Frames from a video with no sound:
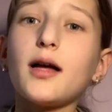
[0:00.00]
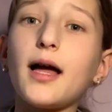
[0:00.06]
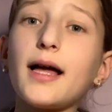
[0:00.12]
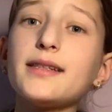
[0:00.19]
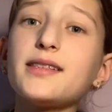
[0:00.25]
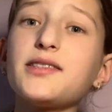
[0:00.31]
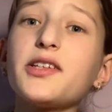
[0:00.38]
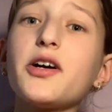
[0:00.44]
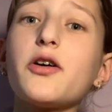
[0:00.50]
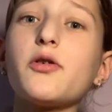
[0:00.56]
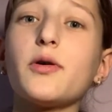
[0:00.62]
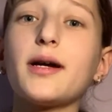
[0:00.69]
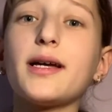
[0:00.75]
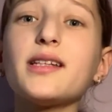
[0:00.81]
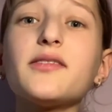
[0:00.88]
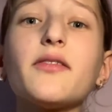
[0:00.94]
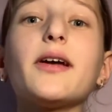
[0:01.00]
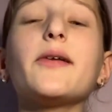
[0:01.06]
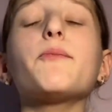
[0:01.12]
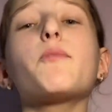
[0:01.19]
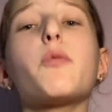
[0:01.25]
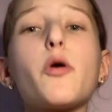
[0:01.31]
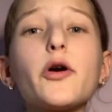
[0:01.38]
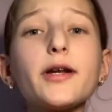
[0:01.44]
And so it's
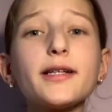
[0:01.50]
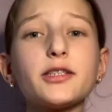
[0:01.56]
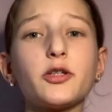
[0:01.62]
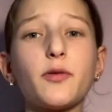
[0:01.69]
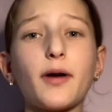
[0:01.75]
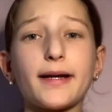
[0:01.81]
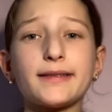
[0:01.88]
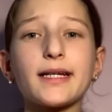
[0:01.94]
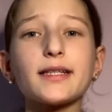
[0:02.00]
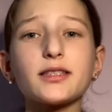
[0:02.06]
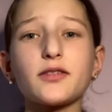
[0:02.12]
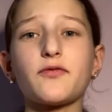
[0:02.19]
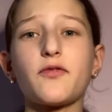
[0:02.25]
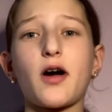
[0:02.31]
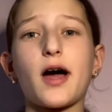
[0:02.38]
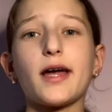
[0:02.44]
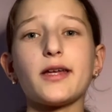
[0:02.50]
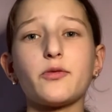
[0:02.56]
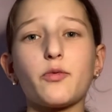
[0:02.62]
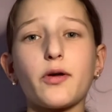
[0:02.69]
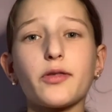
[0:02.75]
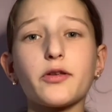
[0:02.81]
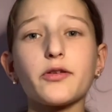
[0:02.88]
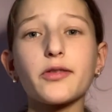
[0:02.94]
important to identify
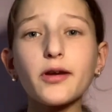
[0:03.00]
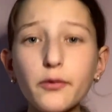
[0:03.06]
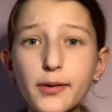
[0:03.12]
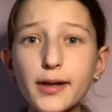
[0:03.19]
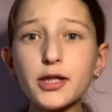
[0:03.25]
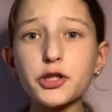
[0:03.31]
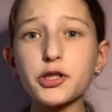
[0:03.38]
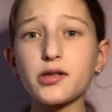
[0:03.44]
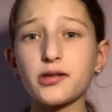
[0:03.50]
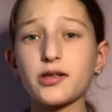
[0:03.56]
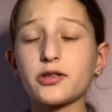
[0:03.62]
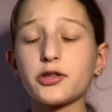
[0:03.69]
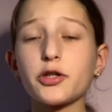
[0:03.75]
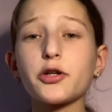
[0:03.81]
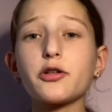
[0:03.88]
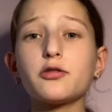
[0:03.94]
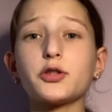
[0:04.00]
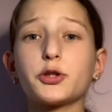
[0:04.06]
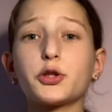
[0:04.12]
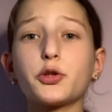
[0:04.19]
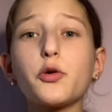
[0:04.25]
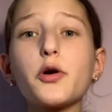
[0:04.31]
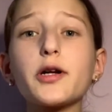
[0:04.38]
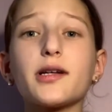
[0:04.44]
whether the creature is a turtle or
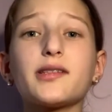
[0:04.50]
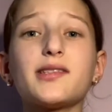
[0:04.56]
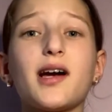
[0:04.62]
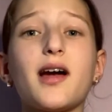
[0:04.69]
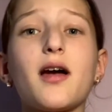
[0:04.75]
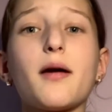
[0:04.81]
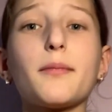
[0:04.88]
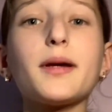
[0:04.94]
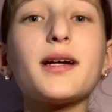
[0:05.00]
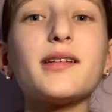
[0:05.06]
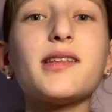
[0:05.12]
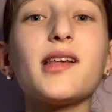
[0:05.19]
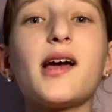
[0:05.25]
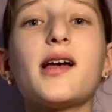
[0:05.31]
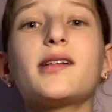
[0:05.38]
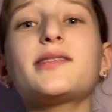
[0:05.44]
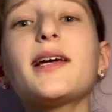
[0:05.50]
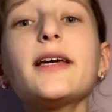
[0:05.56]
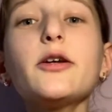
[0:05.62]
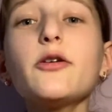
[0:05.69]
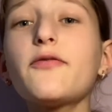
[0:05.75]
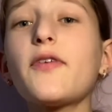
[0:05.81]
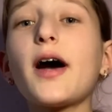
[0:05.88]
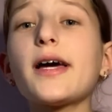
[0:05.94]
tortoise, because say
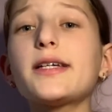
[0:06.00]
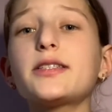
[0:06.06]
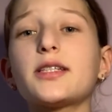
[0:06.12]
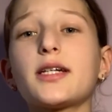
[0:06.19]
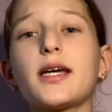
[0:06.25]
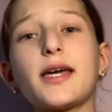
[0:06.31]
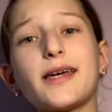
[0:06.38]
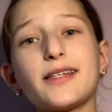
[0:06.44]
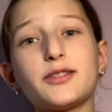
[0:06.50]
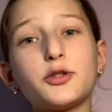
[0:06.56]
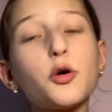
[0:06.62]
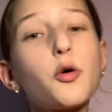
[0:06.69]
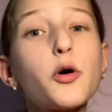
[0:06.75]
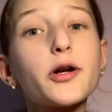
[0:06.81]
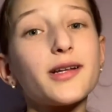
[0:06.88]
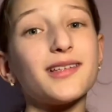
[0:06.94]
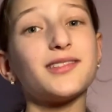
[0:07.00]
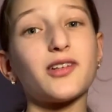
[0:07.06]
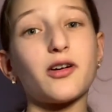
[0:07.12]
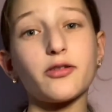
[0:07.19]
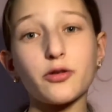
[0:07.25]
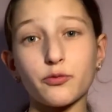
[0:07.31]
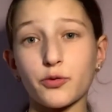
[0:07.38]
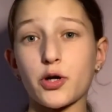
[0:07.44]
you find a tortoise
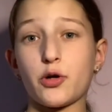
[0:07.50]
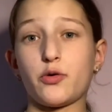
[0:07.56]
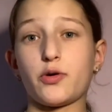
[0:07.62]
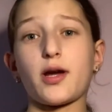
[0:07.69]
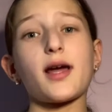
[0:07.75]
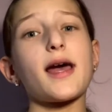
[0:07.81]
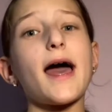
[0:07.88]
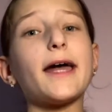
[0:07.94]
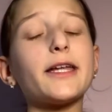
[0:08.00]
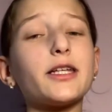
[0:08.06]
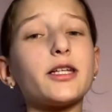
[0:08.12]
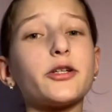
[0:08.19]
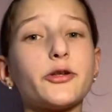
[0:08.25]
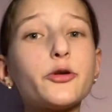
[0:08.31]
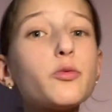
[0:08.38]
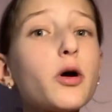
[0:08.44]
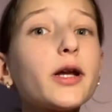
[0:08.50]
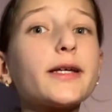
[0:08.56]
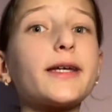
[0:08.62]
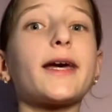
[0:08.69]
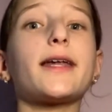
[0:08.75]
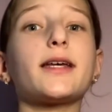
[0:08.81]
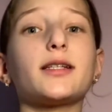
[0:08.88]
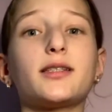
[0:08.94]
on the road and you want
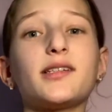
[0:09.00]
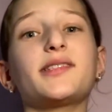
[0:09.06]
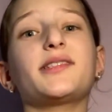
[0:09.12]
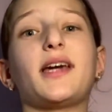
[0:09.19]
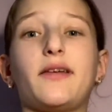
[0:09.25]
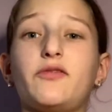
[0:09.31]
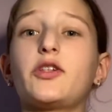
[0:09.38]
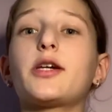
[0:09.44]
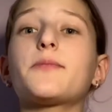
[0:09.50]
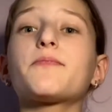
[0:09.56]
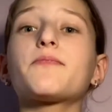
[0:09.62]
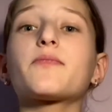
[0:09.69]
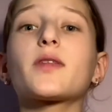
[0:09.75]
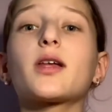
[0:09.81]
to get it to safety.